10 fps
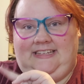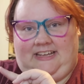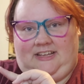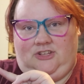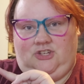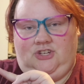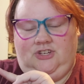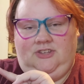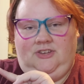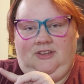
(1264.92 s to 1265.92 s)
stitch.
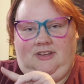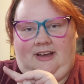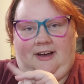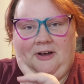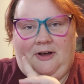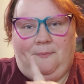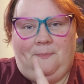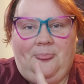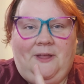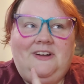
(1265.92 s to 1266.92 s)

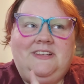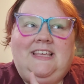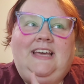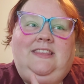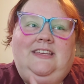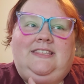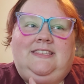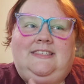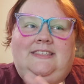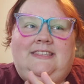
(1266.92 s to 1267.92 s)
There is like
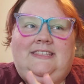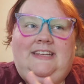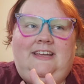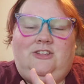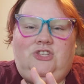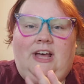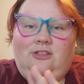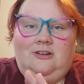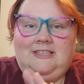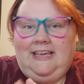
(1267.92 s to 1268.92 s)
this stitch that
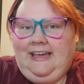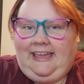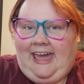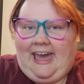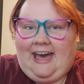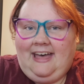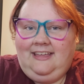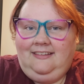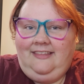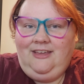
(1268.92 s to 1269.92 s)
looks like a
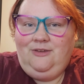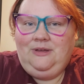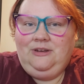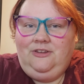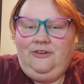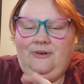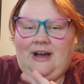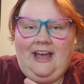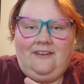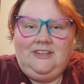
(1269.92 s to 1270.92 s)
cat that you can do.
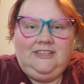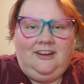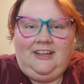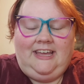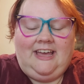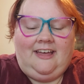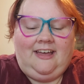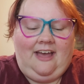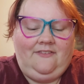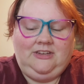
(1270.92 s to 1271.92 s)
I haven't done it yet.
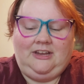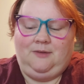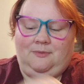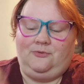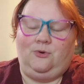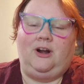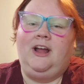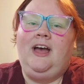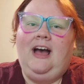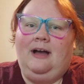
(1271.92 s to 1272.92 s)
I haven't done it before.
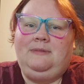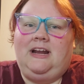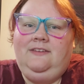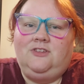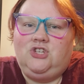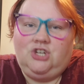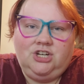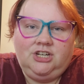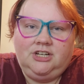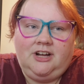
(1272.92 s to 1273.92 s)
I'm not even
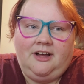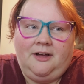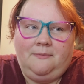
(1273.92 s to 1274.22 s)
sure,